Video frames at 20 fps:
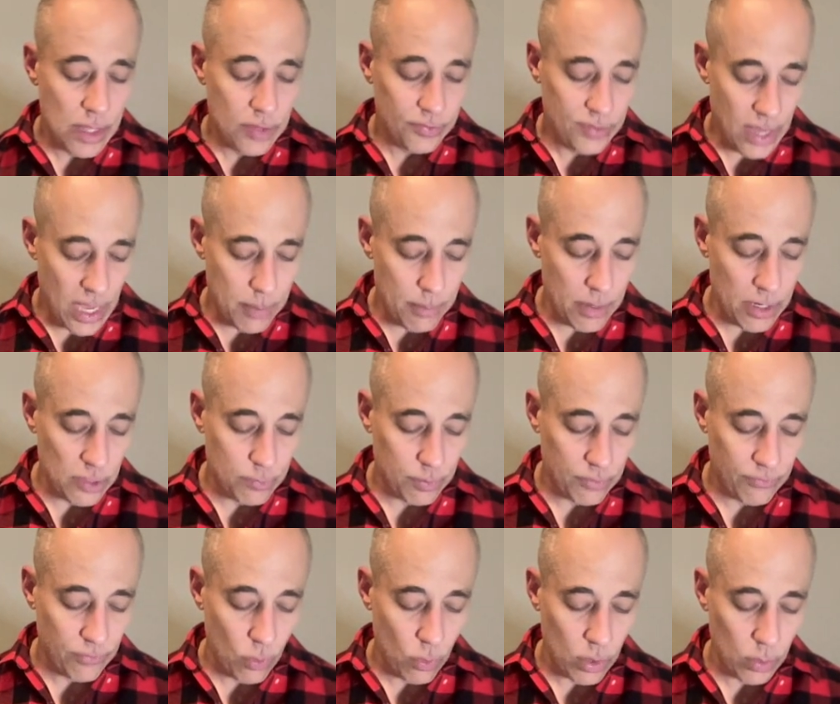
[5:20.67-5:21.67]
10 minutes
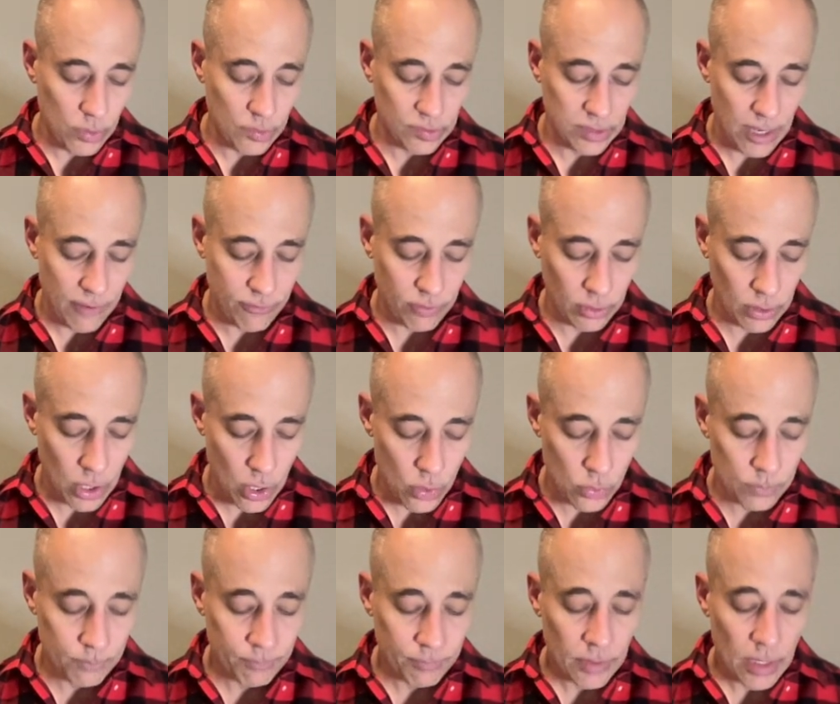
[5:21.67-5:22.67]
before it was left
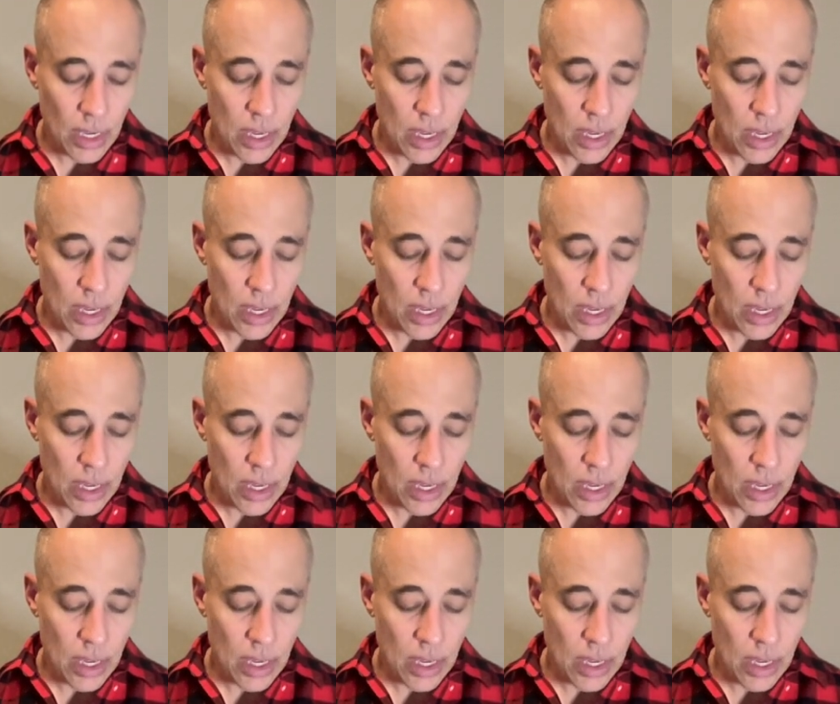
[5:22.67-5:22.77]
alone.